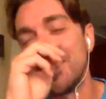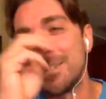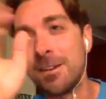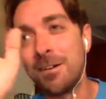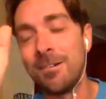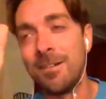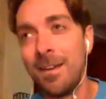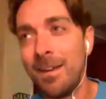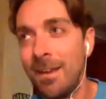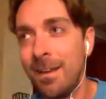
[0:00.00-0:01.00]
So,
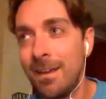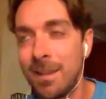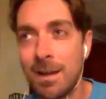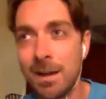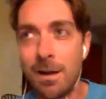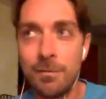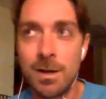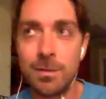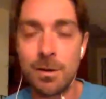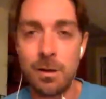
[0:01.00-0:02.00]
and then I'll have
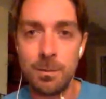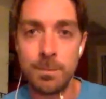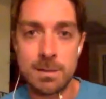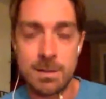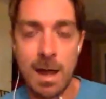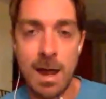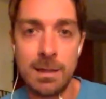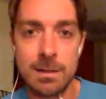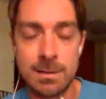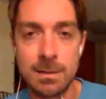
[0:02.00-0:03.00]
another column that's the
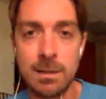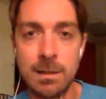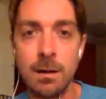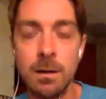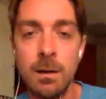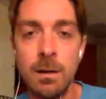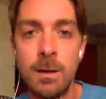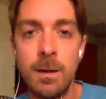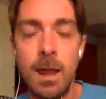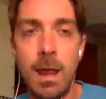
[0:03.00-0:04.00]
highlights of the year,
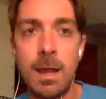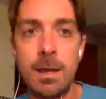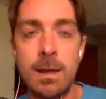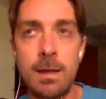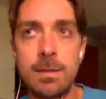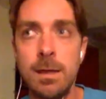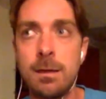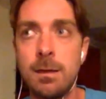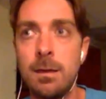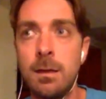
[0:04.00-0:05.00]
and I
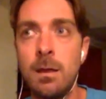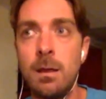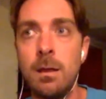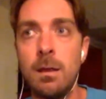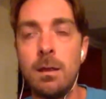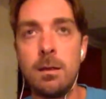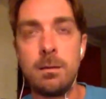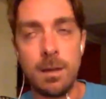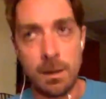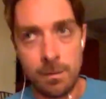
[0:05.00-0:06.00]
think,
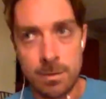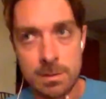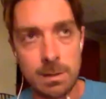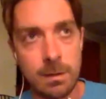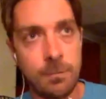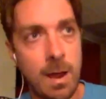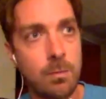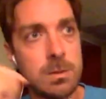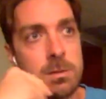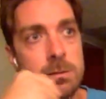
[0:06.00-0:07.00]
like, obviously, if I
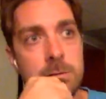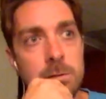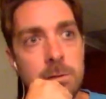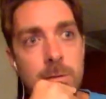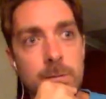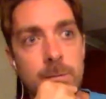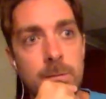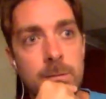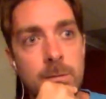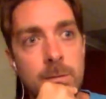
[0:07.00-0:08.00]
was
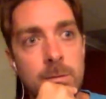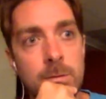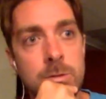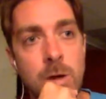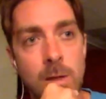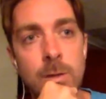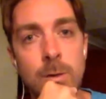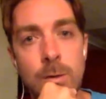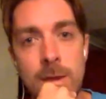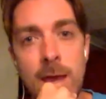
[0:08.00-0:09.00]
struggling
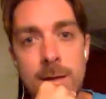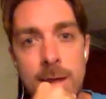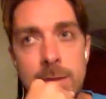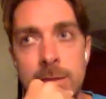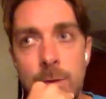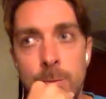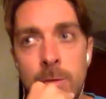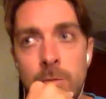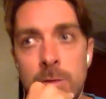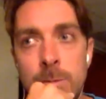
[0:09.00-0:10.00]
with that, I think that would
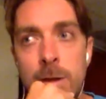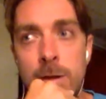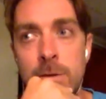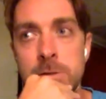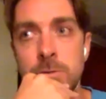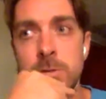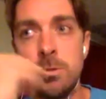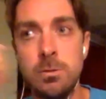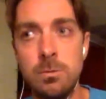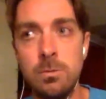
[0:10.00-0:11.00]
be really beneficial
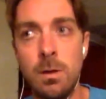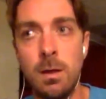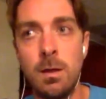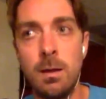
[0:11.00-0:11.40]
to